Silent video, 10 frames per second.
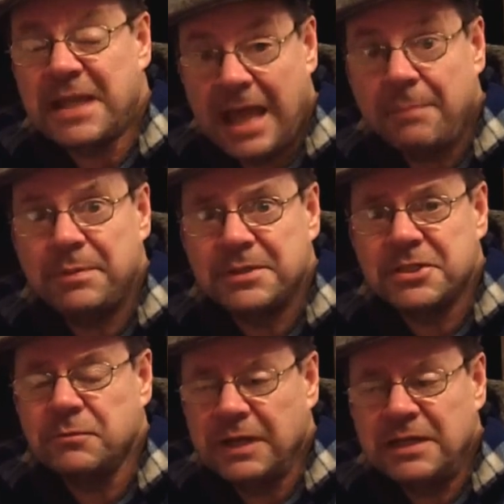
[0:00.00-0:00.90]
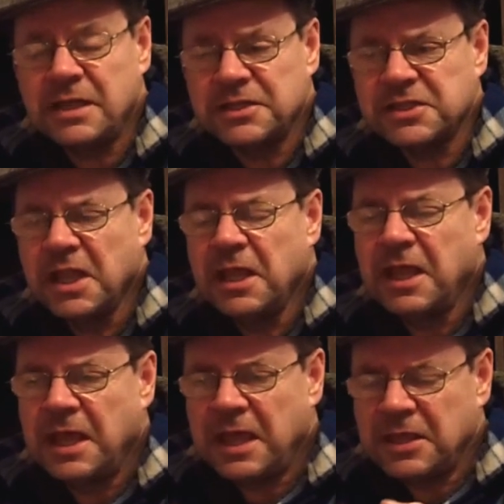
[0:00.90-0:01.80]
It happens, it really does.
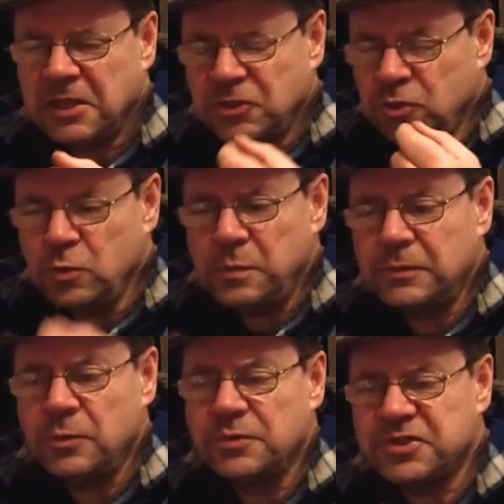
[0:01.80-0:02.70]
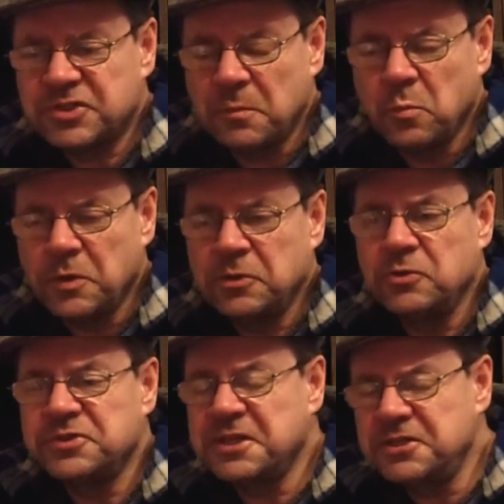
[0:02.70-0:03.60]
You will know someone
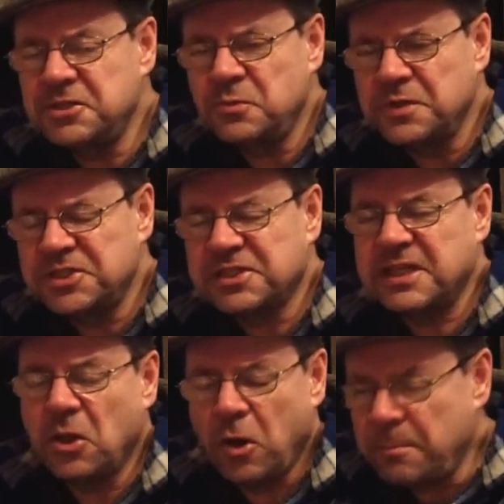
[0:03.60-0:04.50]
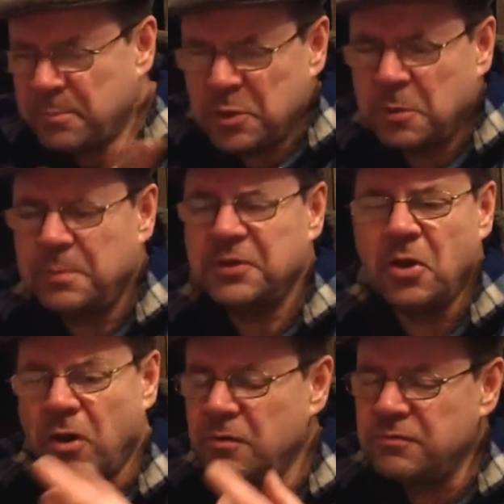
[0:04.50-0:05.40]
who's into whiskey or bourbon
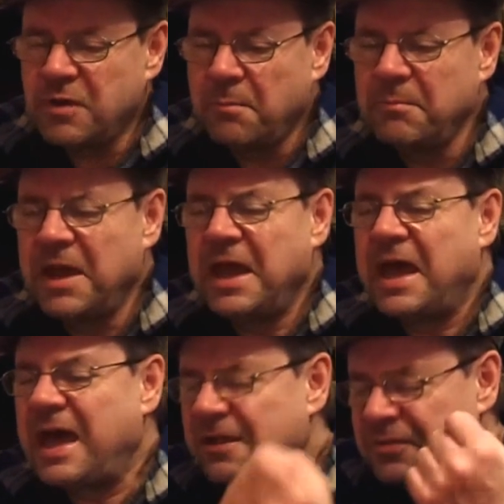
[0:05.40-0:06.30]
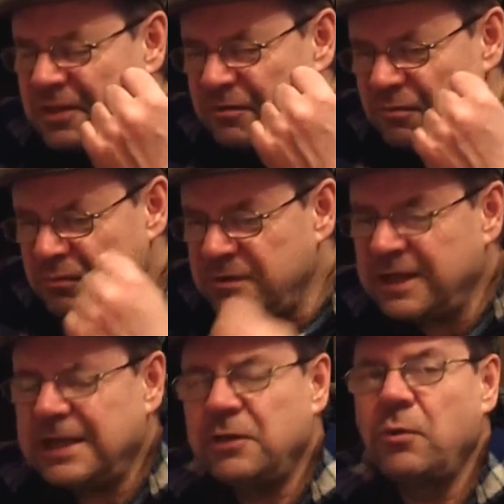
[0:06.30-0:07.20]
or rum and they
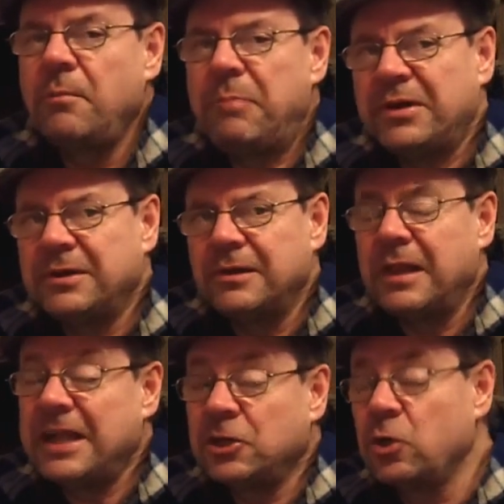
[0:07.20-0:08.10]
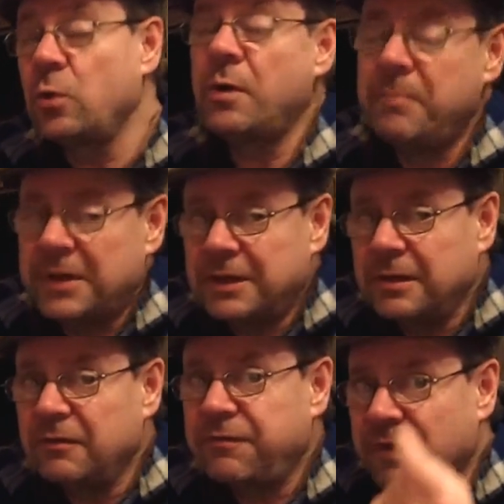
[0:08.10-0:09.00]
really know a bundle and go a
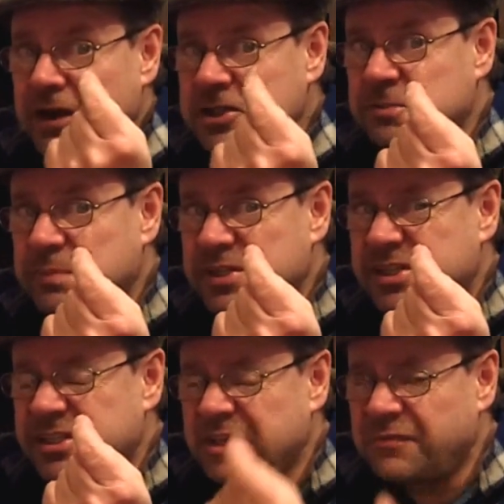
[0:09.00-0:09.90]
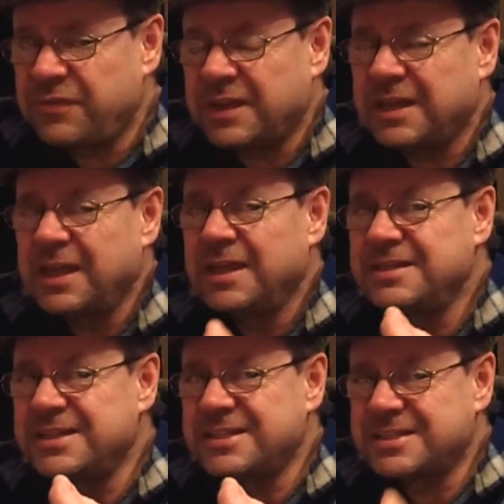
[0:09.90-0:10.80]
bundle for a specific
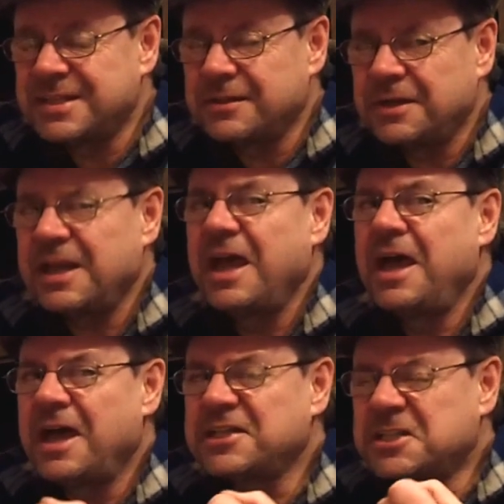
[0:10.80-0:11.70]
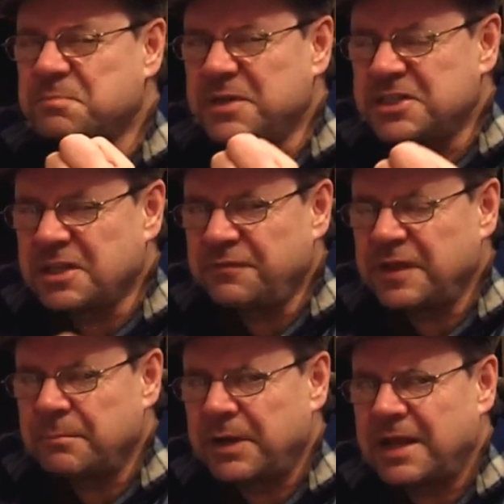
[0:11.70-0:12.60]
distillery, a
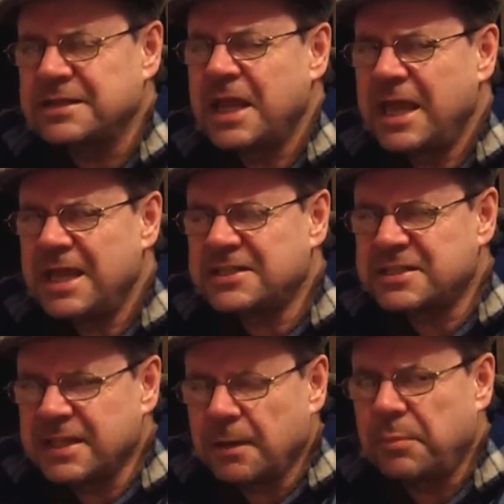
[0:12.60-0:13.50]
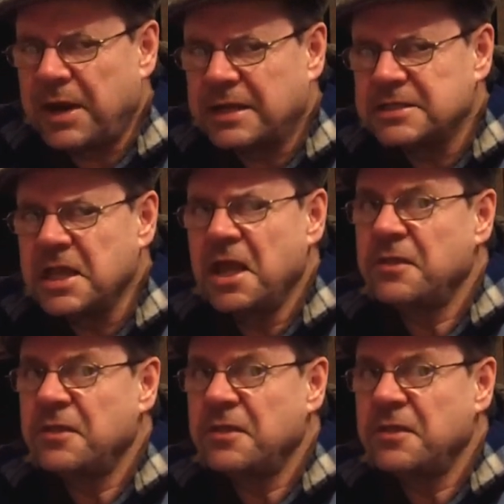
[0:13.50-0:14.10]
specific brand. It's their brand.